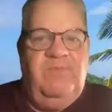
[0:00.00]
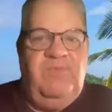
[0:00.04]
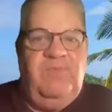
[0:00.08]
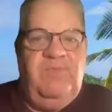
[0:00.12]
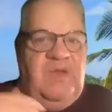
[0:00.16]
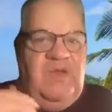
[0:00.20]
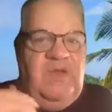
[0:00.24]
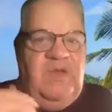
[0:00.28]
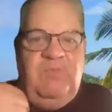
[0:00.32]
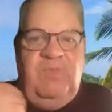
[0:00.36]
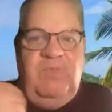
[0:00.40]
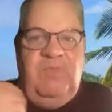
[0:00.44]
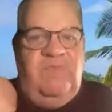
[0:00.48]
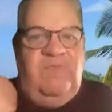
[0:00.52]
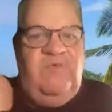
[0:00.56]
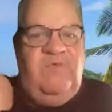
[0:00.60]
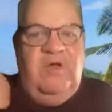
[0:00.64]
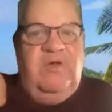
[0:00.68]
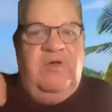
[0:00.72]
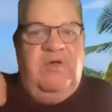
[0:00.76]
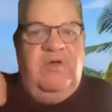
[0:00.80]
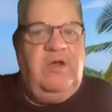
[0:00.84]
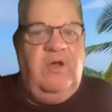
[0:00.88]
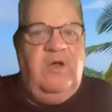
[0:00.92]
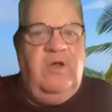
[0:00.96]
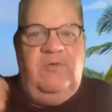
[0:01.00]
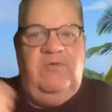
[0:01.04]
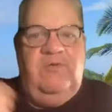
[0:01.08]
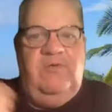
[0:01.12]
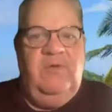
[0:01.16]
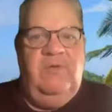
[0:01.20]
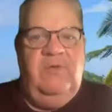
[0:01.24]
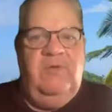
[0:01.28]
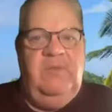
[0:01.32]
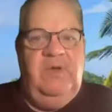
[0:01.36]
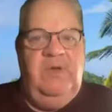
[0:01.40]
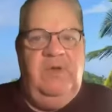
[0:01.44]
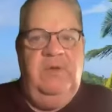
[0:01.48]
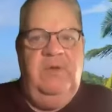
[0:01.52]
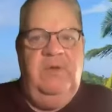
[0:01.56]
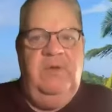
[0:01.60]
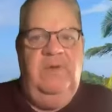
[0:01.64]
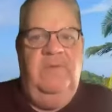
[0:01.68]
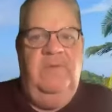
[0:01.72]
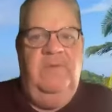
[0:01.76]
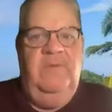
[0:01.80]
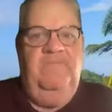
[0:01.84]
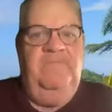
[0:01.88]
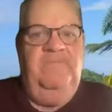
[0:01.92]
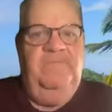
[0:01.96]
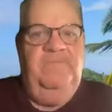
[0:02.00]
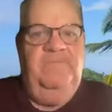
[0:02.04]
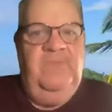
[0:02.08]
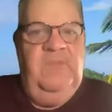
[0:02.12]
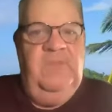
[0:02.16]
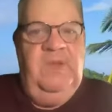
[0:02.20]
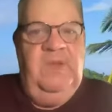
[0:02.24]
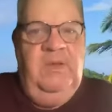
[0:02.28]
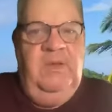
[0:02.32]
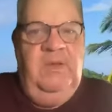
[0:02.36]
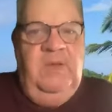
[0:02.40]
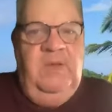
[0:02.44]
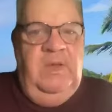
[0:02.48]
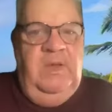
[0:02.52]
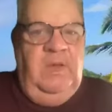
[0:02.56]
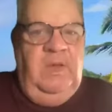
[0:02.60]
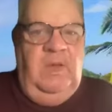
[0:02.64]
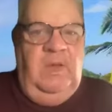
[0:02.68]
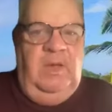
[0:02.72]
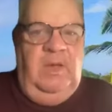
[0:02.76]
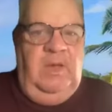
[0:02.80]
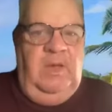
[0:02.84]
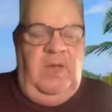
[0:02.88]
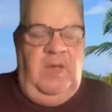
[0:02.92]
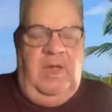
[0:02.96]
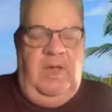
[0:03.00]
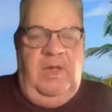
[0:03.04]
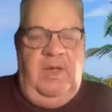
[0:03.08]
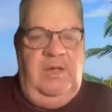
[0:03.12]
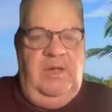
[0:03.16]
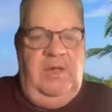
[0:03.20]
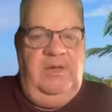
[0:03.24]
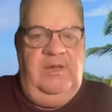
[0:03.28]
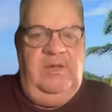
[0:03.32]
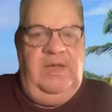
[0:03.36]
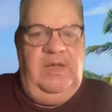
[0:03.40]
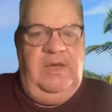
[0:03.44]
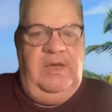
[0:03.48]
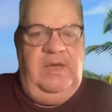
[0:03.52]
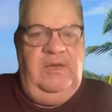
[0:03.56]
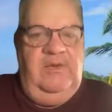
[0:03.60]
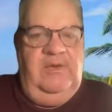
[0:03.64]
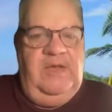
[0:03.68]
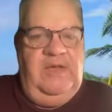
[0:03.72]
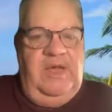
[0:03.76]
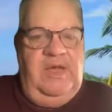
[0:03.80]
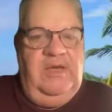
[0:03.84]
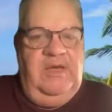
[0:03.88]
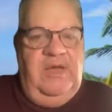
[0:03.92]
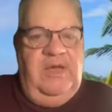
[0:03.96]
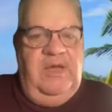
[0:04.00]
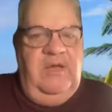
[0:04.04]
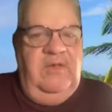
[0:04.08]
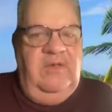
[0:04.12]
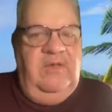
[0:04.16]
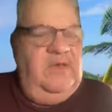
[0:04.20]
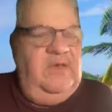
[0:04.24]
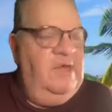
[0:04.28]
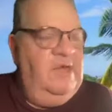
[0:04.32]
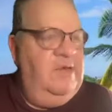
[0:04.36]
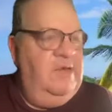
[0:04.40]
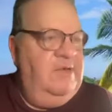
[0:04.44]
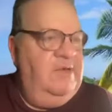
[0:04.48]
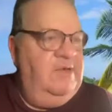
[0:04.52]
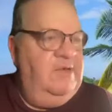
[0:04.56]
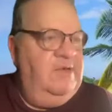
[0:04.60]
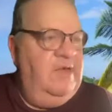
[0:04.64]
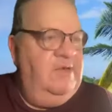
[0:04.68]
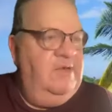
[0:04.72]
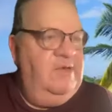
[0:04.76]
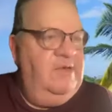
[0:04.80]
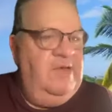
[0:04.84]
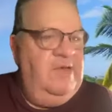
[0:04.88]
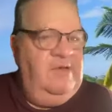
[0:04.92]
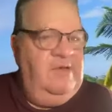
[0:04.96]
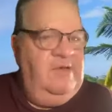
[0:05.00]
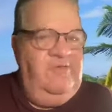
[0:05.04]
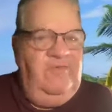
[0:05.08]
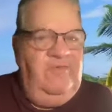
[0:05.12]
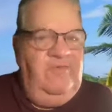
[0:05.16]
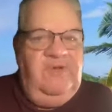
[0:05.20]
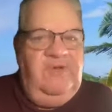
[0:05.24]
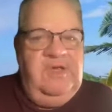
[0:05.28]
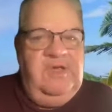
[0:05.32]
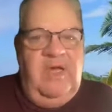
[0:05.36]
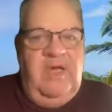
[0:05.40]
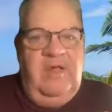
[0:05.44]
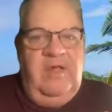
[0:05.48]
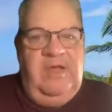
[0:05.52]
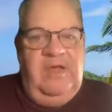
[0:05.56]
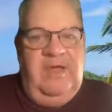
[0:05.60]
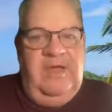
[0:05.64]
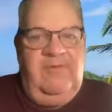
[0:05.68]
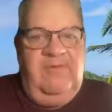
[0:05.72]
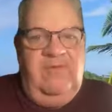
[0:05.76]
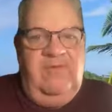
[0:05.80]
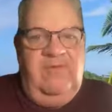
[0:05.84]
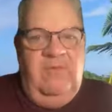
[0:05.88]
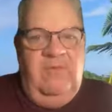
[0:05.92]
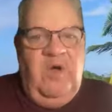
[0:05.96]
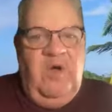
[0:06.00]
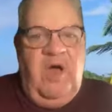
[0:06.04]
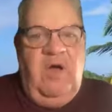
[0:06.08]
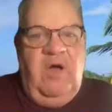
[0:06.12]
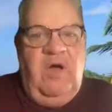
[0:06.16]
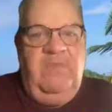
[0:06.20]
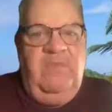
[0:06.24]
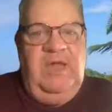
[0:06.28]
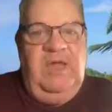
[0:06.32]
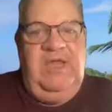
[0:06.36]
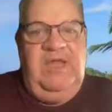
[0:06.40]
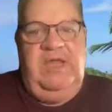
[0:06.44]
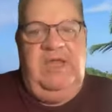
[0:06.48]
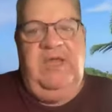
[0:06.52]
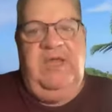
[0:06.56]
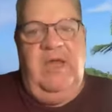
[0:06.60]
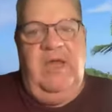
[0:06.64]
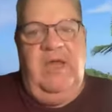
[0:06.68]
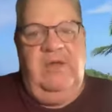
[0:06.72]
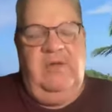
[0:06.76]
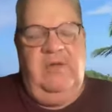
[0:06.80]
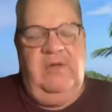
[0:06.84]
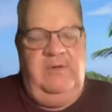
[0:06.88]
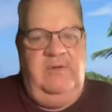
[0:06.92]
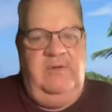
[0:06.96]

but they prefer to gossip. Yes. They know that they should go the extra mile, but they don't.